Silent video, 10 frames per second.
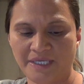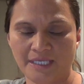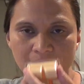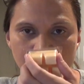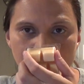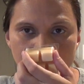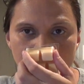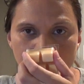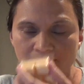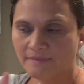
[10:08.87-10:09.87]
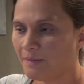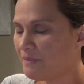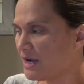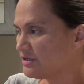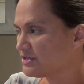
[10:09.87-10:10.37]
bean
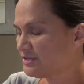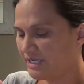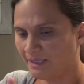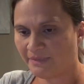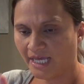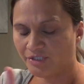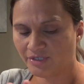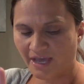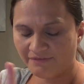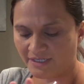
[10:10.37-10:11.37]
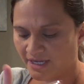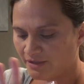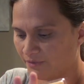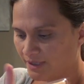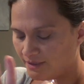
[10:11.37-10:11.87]
buttercream, and I should have
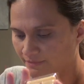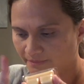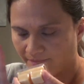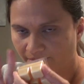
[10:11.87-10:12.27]
another one.